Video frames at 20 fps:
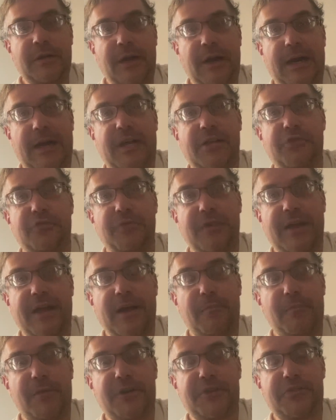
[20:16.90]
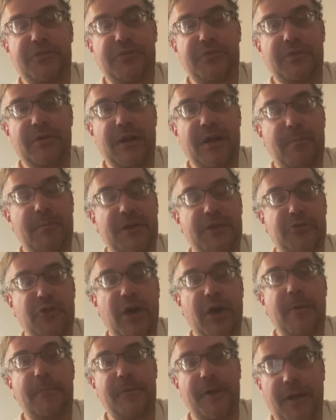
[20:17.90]
I actually have my uh, my
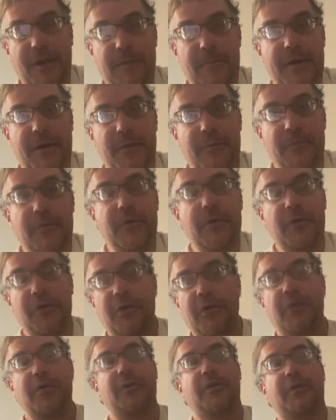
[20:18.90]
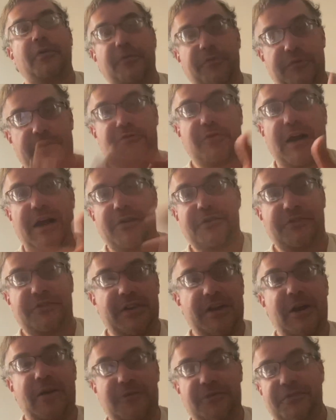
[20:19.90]
topic. I mean, the trials and
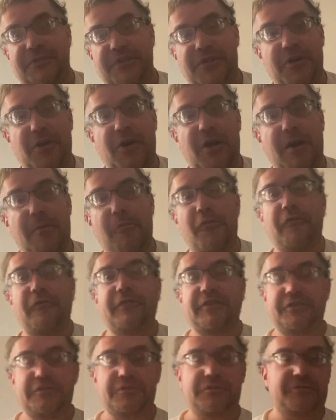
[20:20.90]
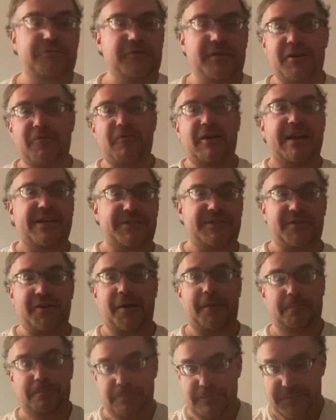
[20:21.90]
errors in the automotive industry and
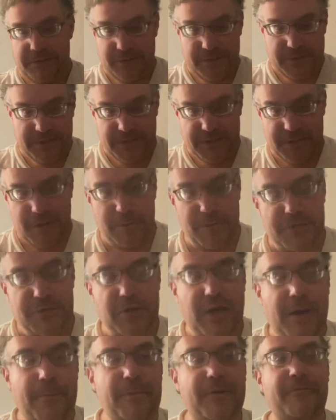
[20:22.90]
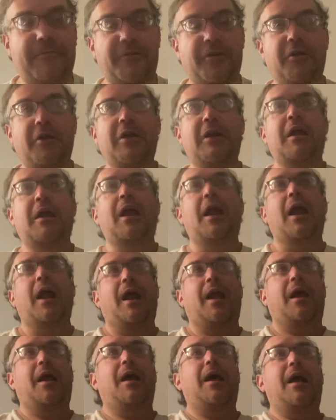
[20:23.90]
racing. So I just got my topic for
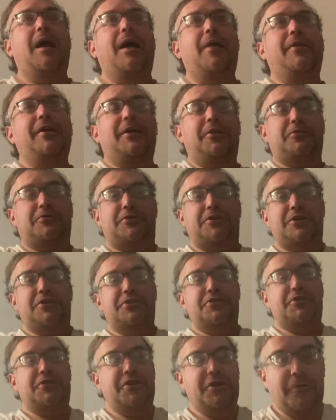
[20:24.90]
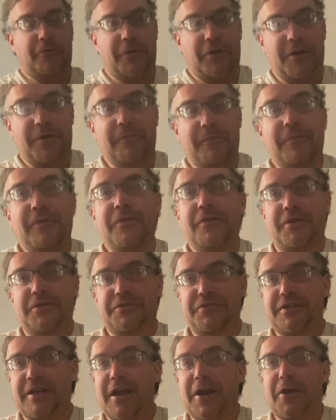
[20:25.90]
uh, the Gear Change show on on
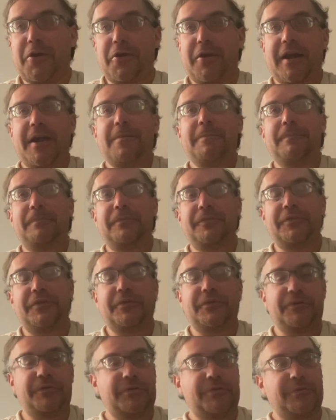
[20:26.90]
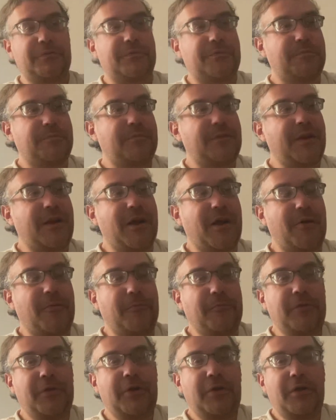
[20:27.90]
Saturday. And
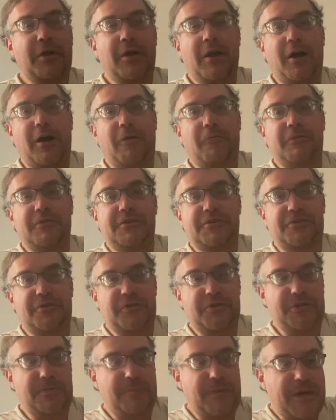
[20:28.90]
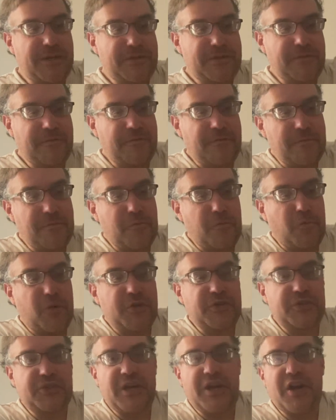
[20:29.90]
I'll I'll research a bunch of them,
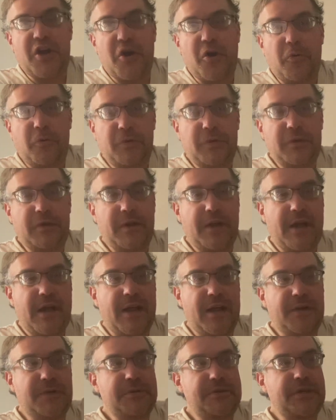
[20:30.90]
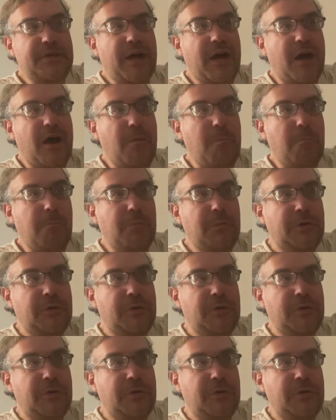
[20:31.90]
ones I know, and um,